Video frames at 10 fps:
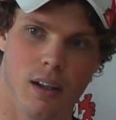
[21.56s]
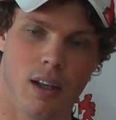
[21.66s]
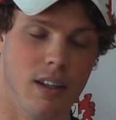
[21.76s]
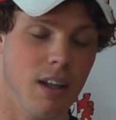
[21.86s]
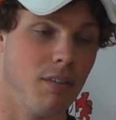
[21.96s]

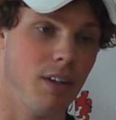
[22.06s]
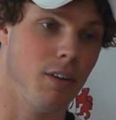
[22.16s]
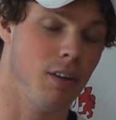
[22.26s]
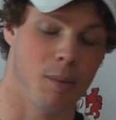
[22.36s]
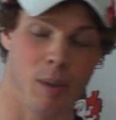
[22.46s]
Yeah,
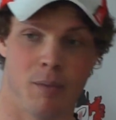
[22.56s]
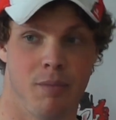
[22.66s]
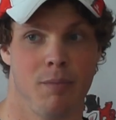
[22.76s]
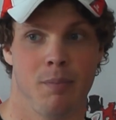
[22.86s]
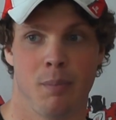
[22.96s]
definitely. I mean,
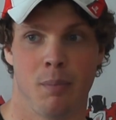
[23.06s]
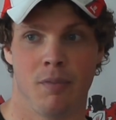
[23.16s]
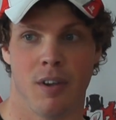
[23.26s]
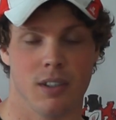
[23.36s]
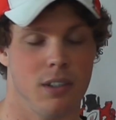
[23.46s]

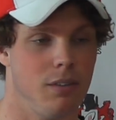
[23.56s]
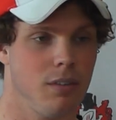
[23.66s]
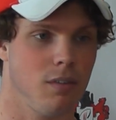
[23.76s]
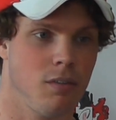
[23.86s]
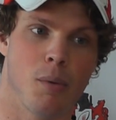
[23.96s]
firstly,
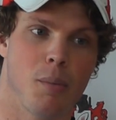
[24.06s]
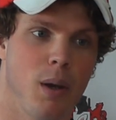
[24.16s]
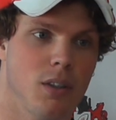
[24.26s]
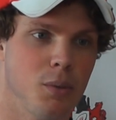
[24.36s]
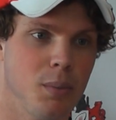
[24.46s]
from a
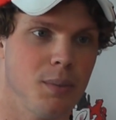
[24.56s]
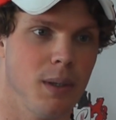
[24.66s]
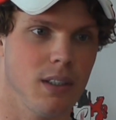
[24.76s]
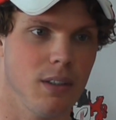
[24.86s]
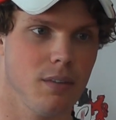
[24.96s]
personal
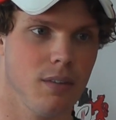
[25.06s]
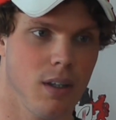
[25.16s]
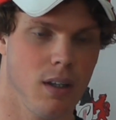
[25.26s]
perspective,